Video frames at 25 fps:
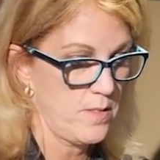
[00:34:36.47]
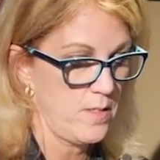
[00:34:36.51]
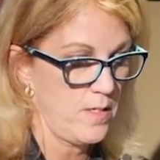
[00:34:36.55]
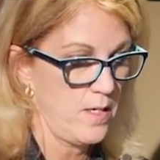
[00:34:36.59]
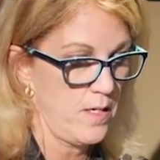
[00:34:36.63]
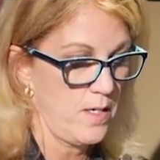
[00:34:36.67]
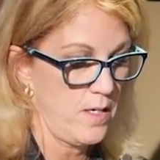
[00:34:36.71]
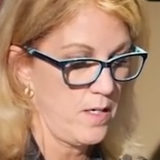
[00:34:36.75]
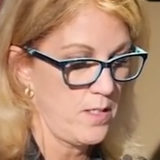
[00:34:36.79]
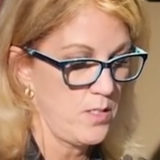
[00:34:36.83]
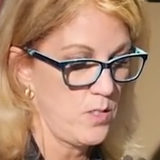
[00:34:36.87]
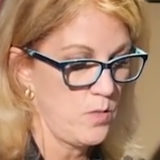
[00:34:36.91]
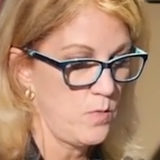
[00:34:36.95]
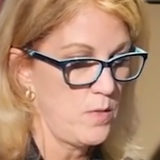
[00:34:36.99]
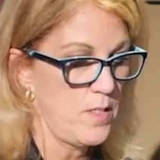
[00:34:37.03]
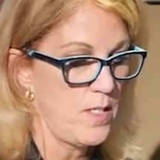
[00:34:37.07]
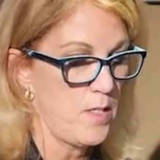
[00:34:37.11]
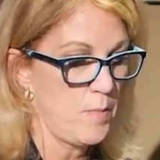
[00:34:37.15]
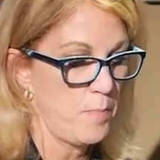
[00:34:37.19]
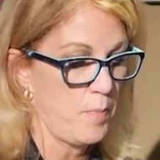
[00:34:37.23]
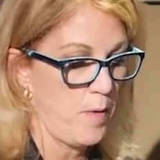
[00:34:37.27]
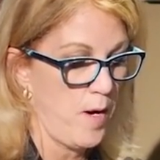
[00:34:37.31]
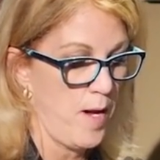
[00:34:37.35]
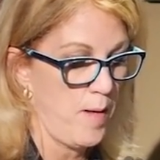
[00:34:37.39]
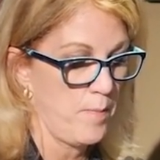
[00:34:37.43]
a
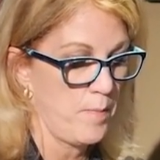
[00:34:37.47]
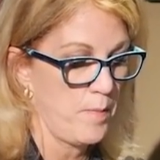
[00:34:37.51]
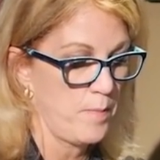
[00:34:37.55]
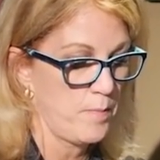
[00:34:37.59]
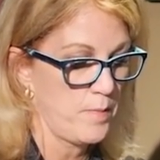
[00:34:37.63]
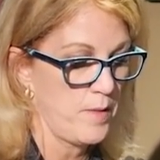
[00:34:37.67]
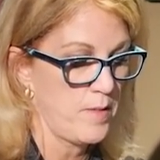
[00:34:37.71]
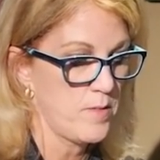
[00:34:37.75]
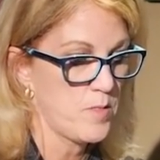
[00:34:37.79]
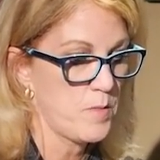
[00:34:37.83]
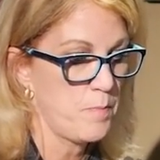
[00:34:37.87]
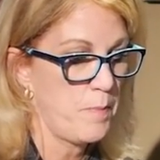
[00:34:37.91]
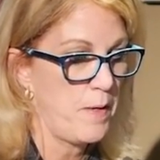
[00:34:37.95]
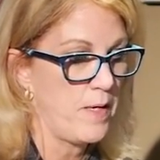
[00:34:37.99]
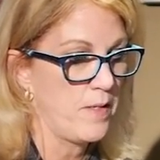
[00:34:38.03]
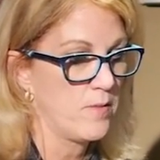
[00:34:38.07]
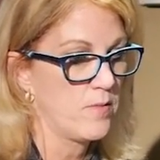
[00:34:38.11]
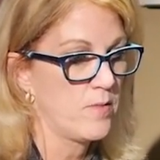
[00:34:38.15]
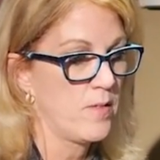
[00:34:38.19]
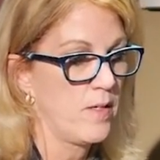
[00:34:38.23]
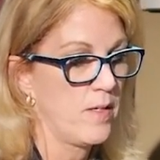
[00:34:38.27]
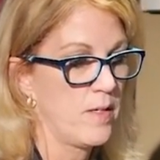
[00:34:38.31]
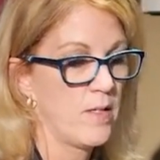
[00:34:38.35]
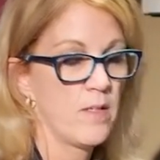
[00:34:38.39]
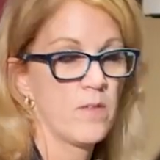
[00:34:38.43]
unique problem that's
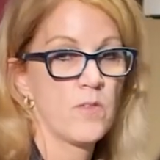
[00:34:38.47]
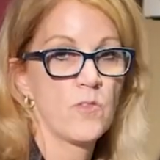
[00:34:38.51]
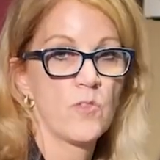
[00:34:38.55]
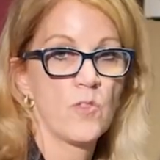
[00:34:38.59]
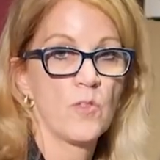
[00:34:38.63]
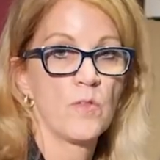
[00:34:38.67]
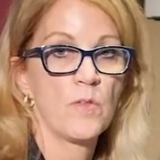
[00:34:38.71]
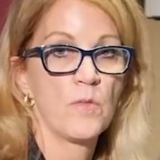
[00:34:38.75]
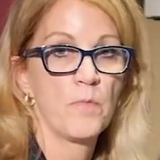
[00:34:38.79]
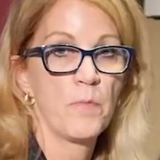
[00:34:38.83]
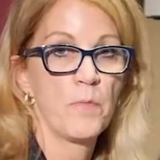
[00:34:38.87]
based on a certain